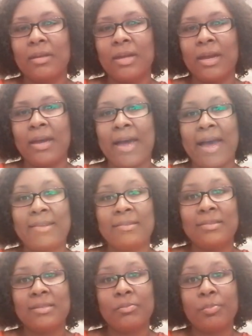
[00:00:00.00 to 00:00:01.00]
yeah,
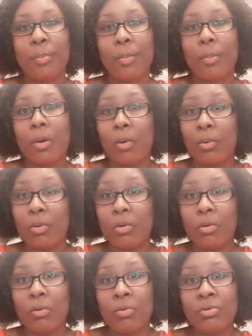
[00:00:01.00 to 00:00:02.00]
and
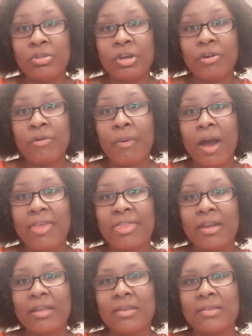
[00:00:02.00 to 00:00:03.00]
also I
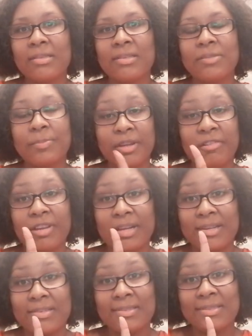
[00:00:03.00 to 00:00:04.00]
think this
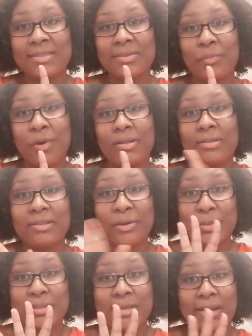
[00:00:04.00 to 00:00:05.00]
experience, one
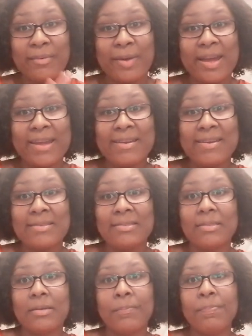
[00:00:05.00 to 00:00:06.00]
little segue,
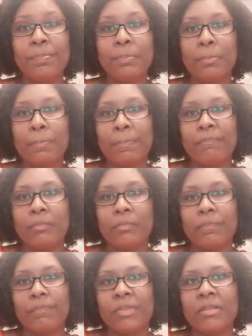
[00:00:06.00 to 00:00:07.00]
is
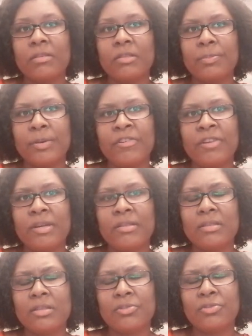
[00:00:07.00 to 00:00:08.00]
this
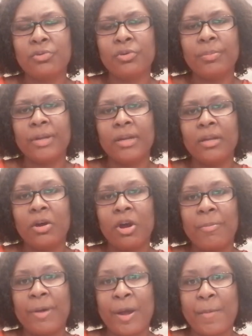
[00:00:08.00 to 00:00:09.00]
experience has taught me a
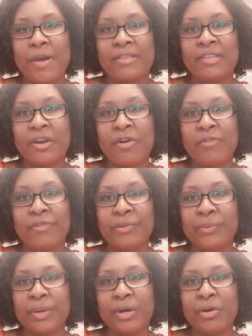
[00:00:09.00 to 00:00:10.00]
lot about myself
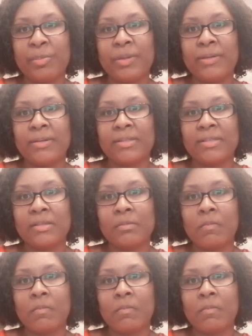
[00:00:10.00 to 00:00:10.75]
as well, because